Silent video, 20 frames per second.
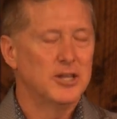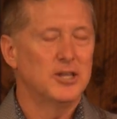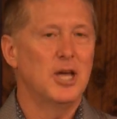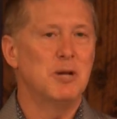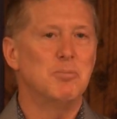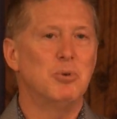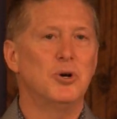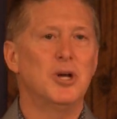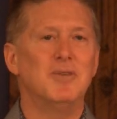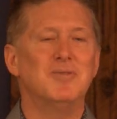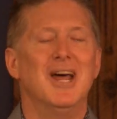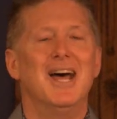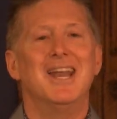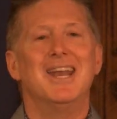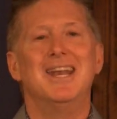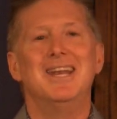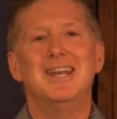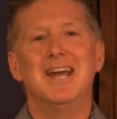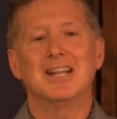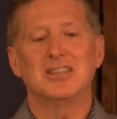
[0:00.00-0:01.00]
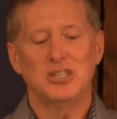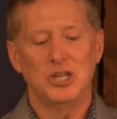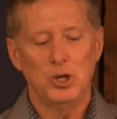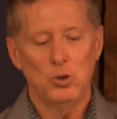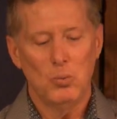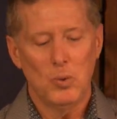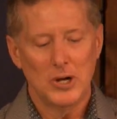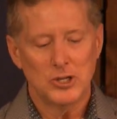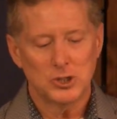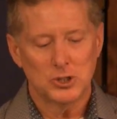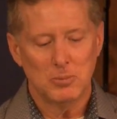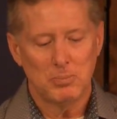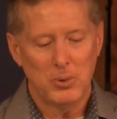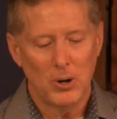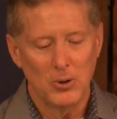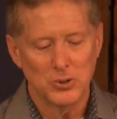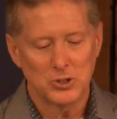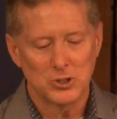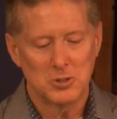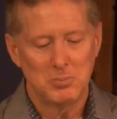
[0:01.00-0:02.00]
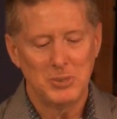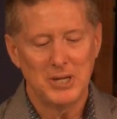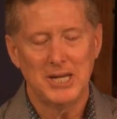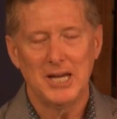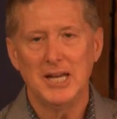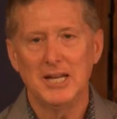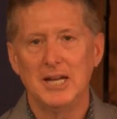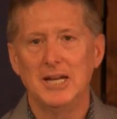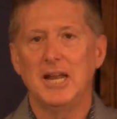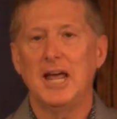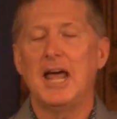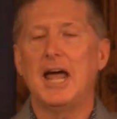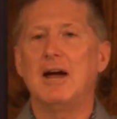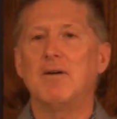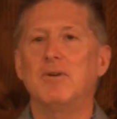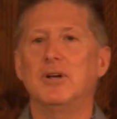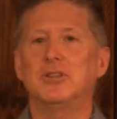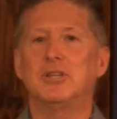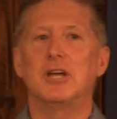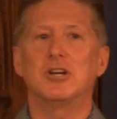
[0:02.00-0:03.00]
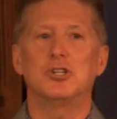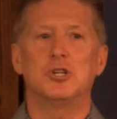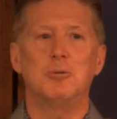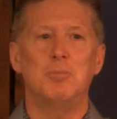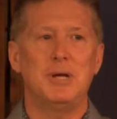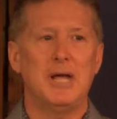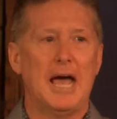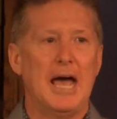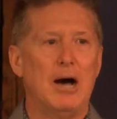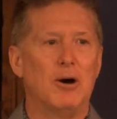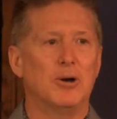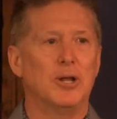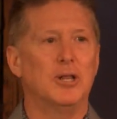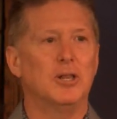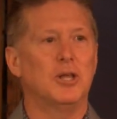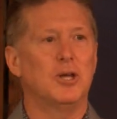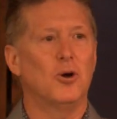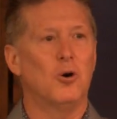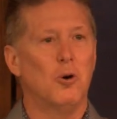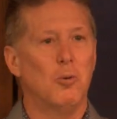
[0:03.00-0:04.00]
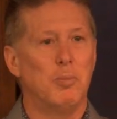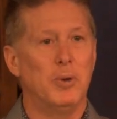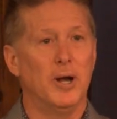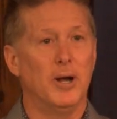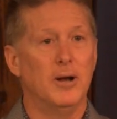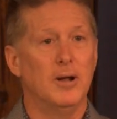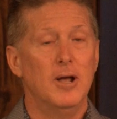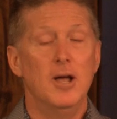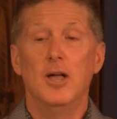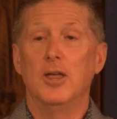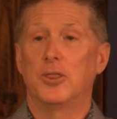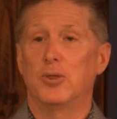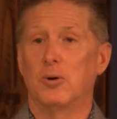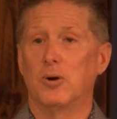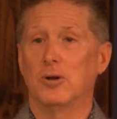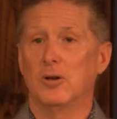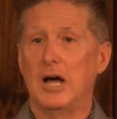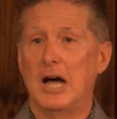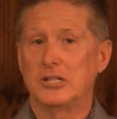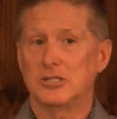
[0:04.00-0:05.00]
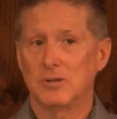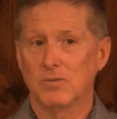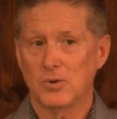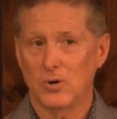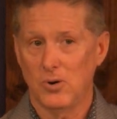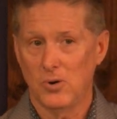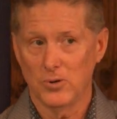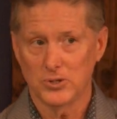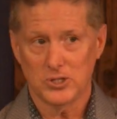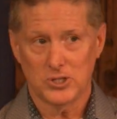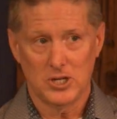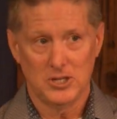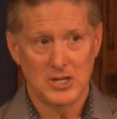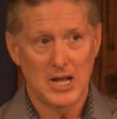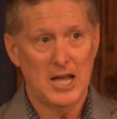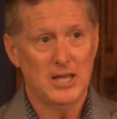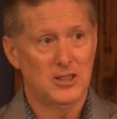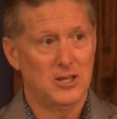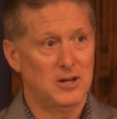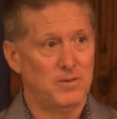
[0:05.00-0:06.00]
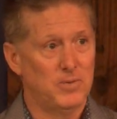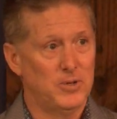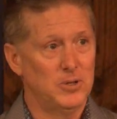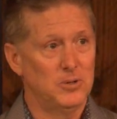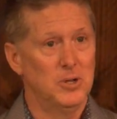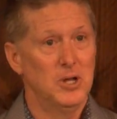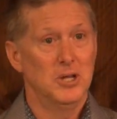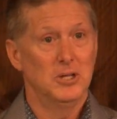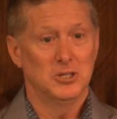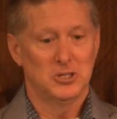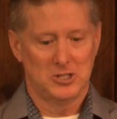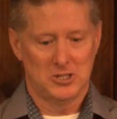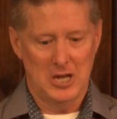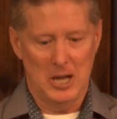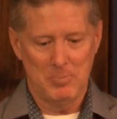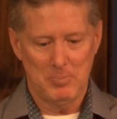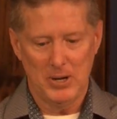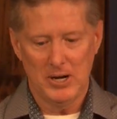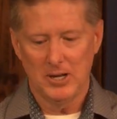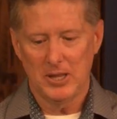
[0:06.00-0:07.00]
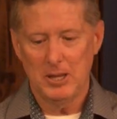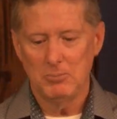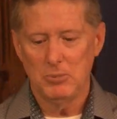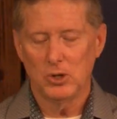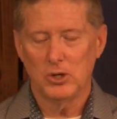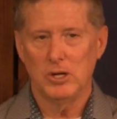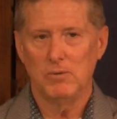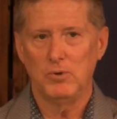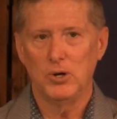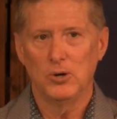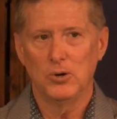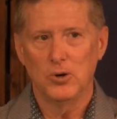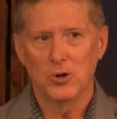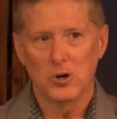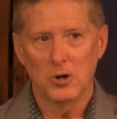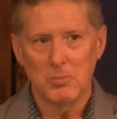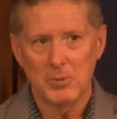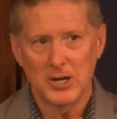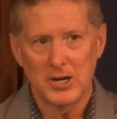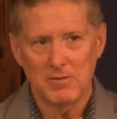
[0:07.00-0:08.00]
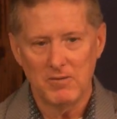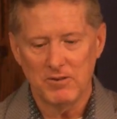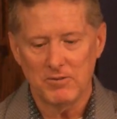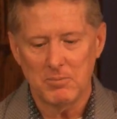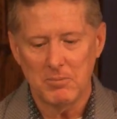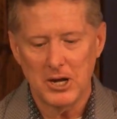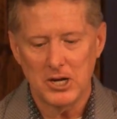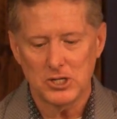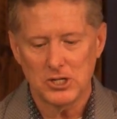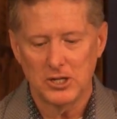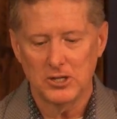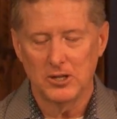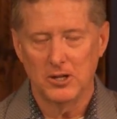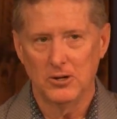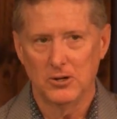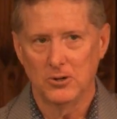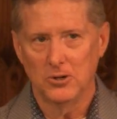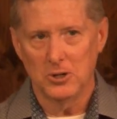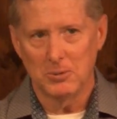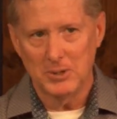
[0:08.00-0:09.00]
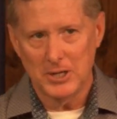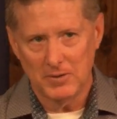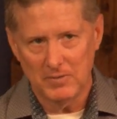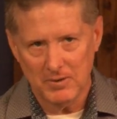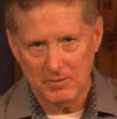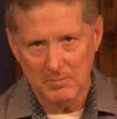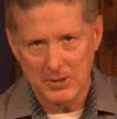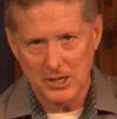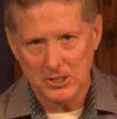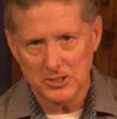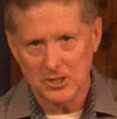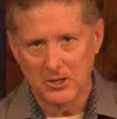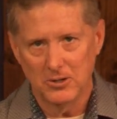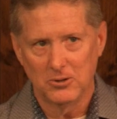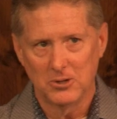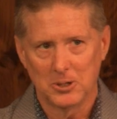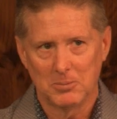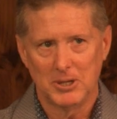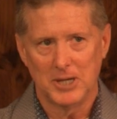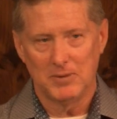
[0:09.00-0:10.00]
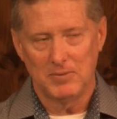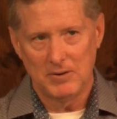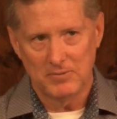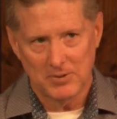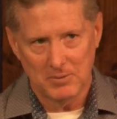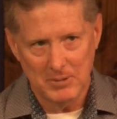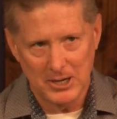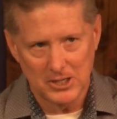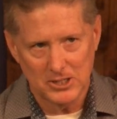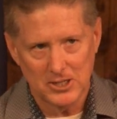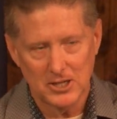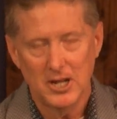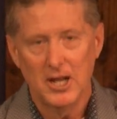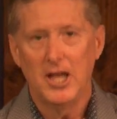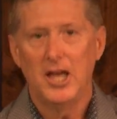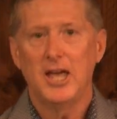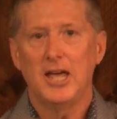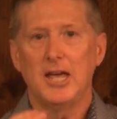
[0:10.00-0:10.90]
They believed nothing was supposed to be hidden. Everything should be out in the open. There are lots of cults today that if you step into them, they'll give you a little bit of information, then a little bit of information, a little bit of information.